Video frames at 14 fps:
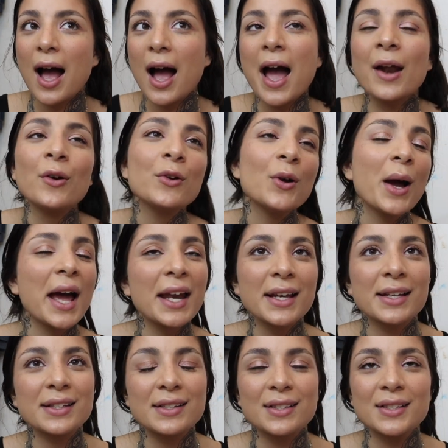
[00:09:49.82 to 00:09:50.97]
I don't know how
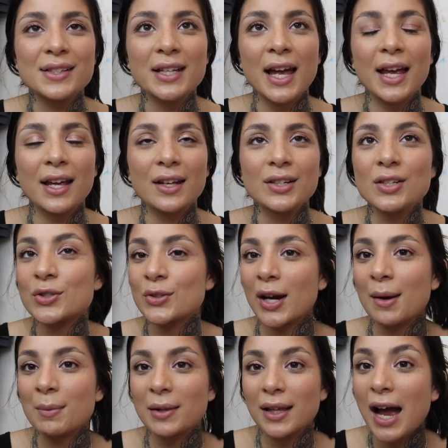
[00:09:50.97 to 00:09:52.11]
to like
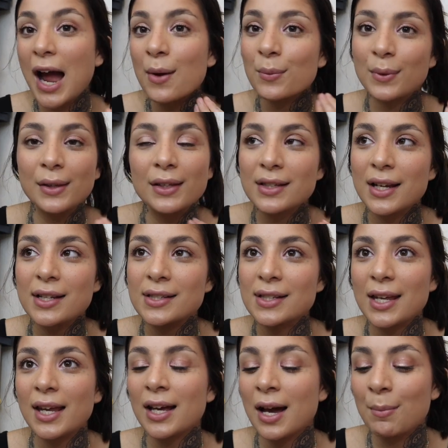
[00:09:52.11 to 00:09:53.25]
describe it. Like I really didn't
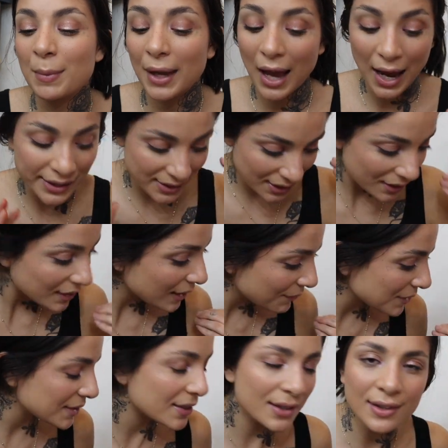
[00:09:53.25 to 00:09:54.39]
see it coming. I didn't
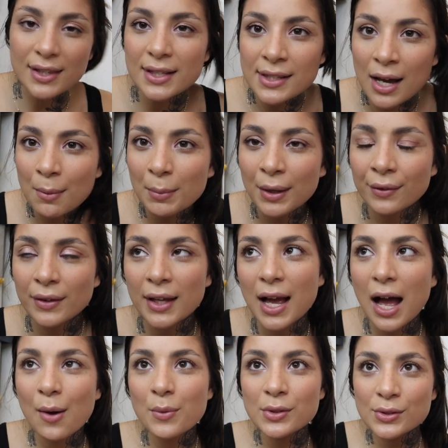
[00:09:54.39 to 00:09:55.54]
even see this coming. Like
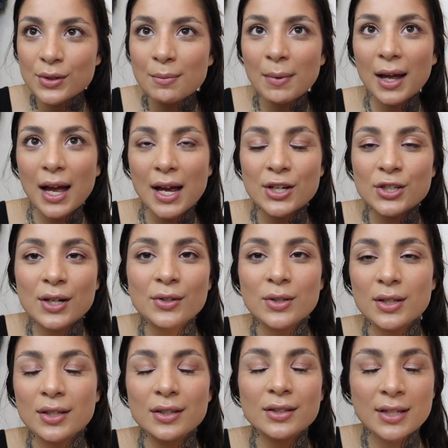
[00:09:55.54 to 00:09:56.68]
I was doing my
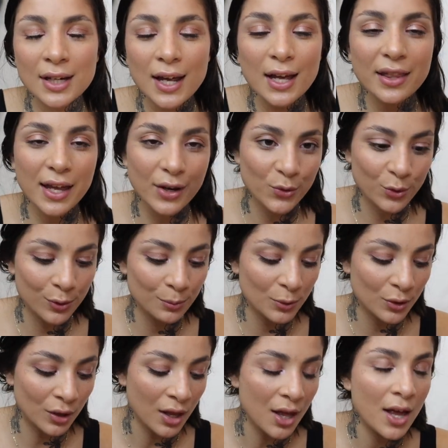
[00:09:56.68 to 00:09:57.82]
eyeshadow today like
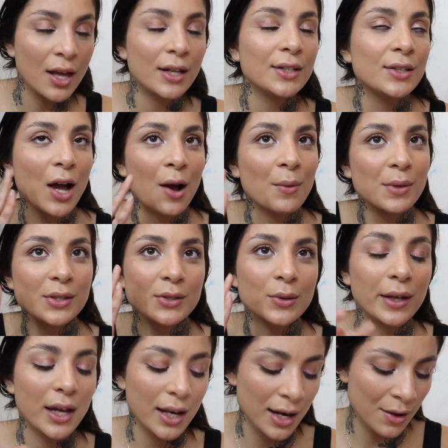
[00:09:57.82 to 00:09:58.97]
normal. I was
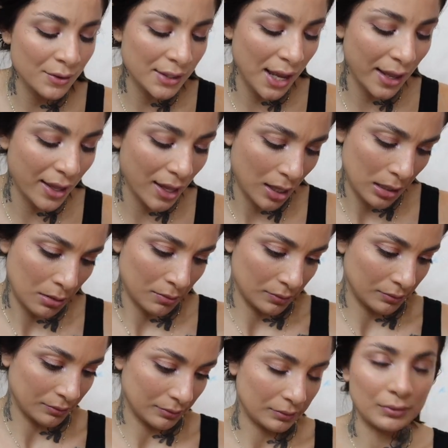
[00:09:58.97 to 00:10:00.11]
doing it and I was like,
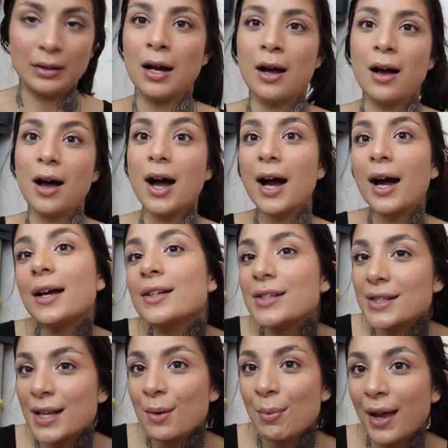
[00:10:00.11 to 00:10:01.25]
I
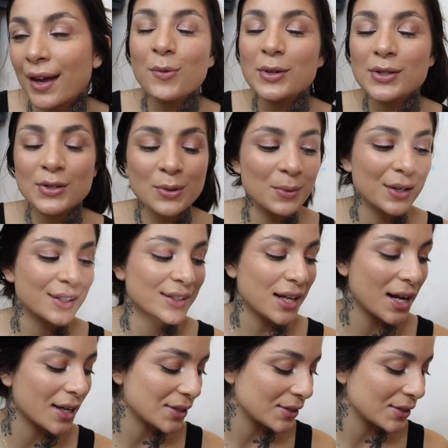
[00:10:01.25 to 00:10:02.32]
just hit pay. I was super excited.